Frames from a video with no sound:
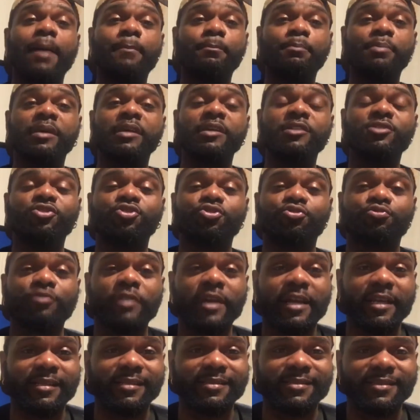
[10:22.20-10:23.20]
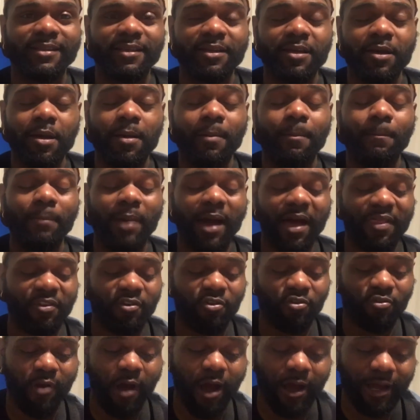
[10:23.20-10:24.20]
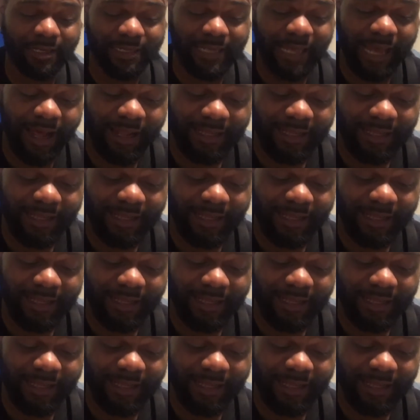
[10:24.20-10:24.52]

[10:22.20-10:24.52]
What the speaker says: be tricked by the crocodile